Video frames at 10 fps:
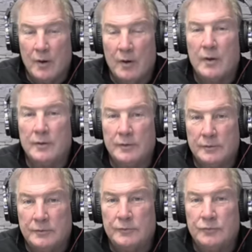
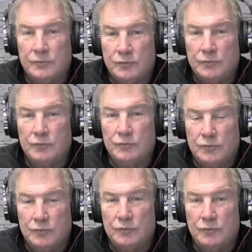
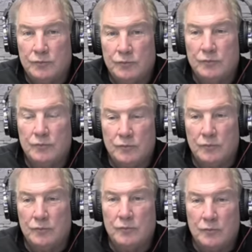
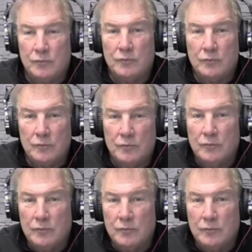This person isn't speaking.